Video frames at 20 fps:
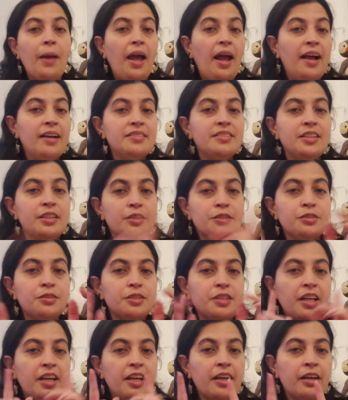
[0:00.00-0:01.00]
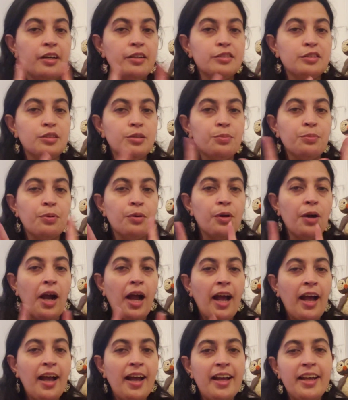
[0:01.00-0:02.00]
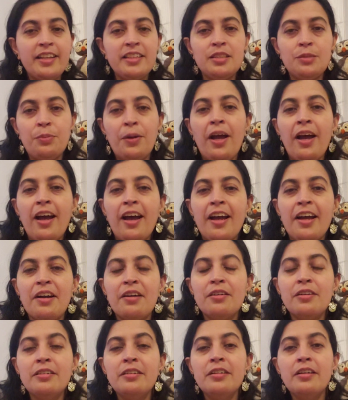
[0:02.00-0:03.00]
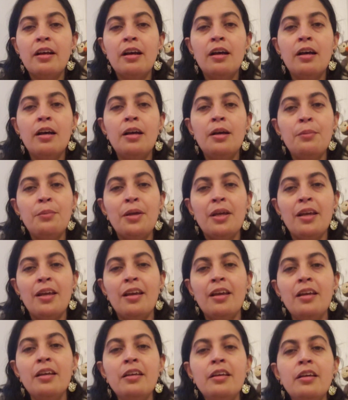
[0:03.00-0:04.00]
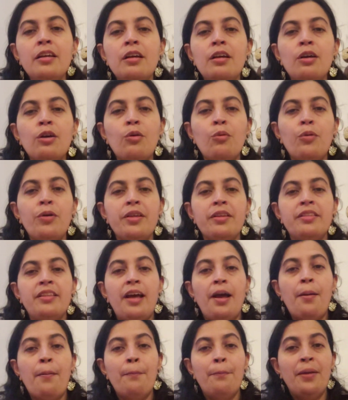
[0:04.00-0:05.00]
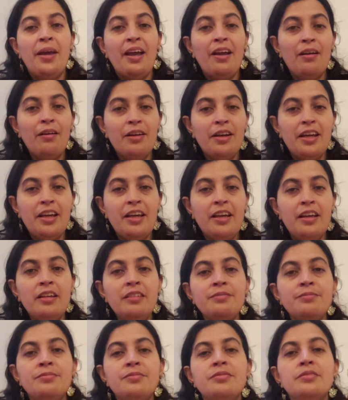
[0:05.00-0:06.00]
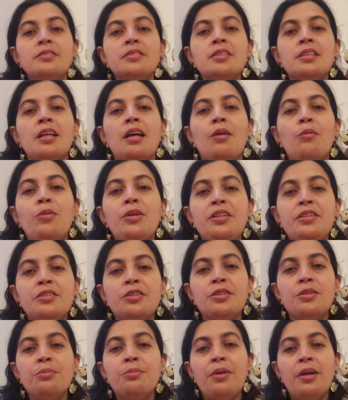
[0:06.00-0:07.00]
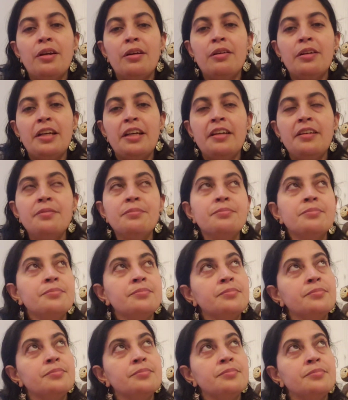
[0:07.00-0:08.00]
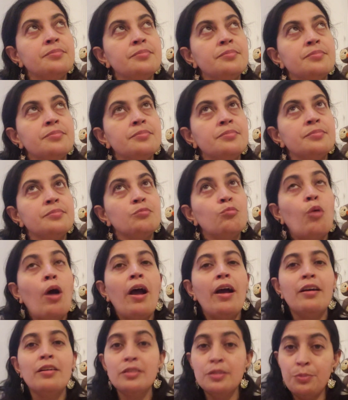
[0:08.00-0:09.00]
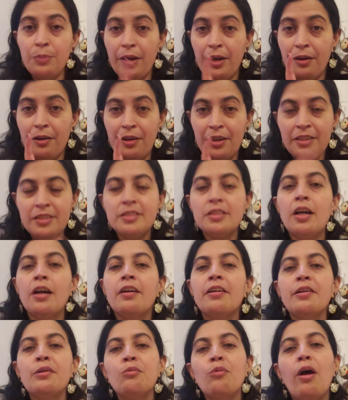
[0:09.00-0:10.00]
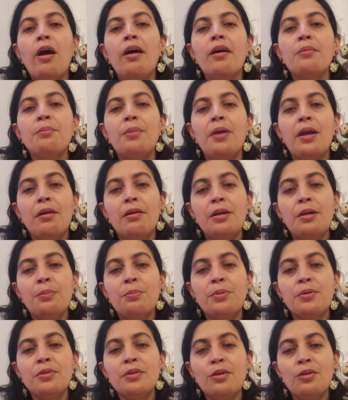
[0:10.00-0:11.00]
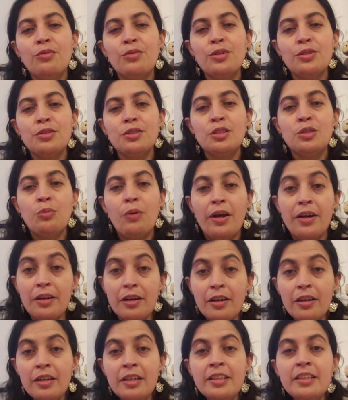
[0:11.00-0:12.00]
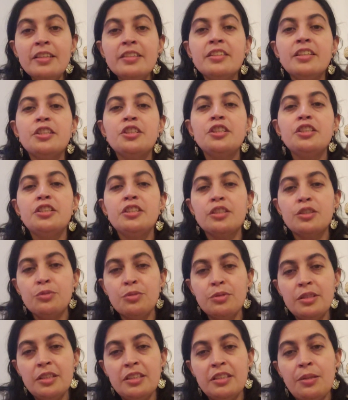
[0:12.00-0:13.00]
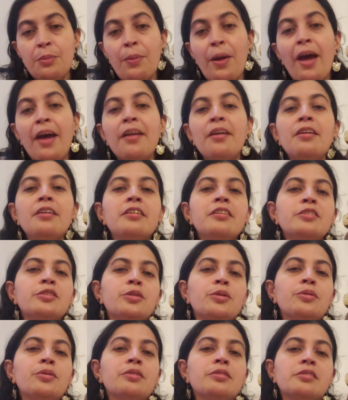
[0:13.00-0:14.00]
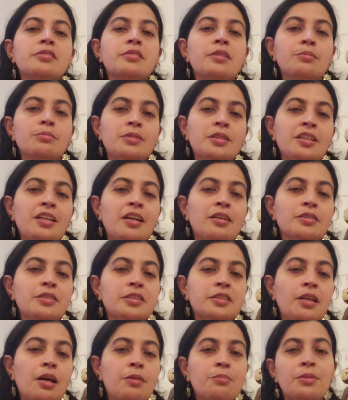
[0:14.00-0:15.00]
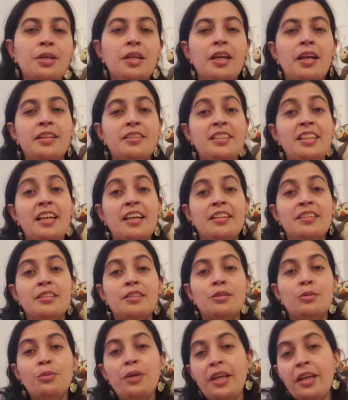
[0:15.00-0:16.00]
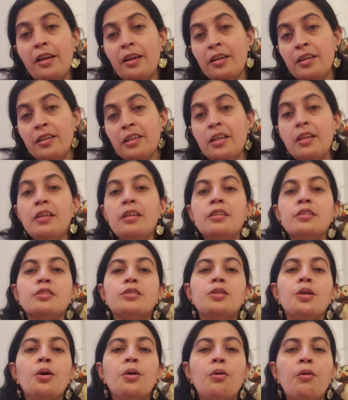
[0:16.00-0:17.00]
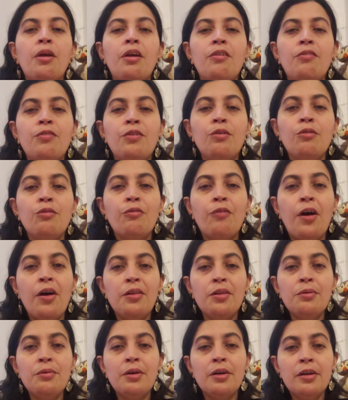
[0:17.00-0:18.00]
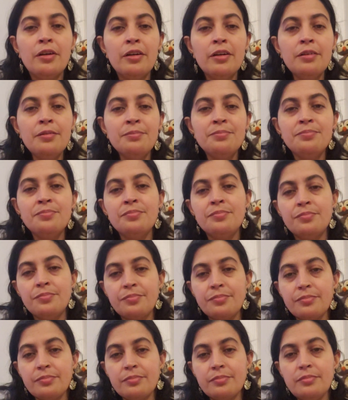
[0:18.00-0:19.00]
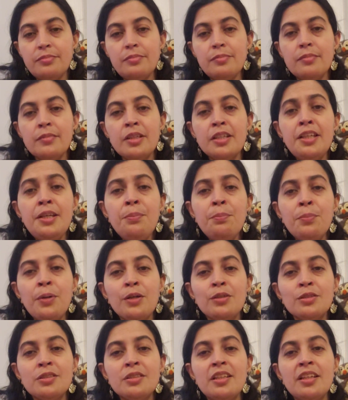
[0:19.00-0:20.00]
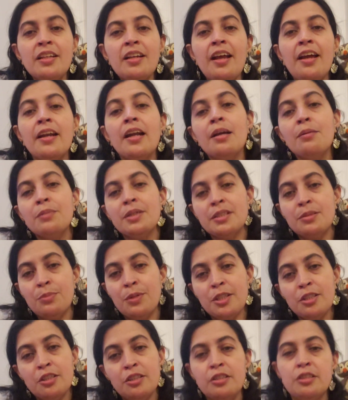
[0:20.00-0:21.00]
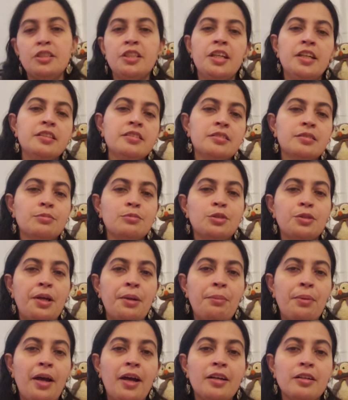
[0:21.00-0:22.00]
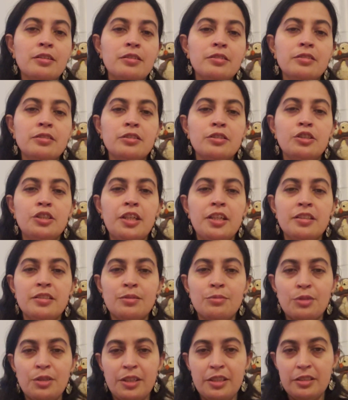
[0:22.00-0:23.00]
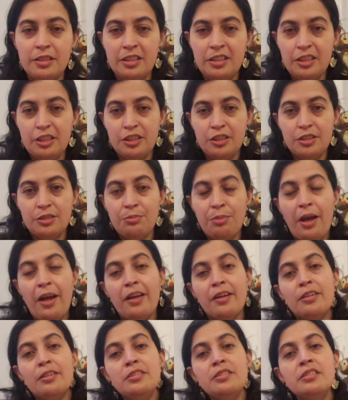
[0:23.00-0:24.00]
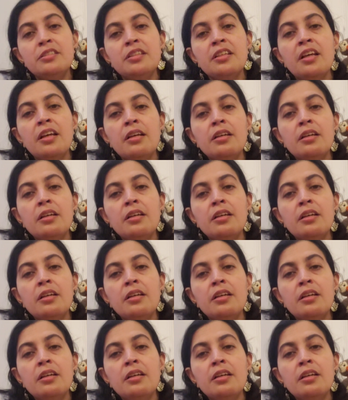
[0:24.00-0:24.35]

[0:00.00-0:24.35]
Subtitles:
And there's like a surprise pattern coming with that berry, winter berry, wild berry pullover sweater that she just released the pattern. So there's something else coming at the end of the week. So if you follow her, keep posted. And I must mention she has some great patterns, and she has some great Tunisian patterns.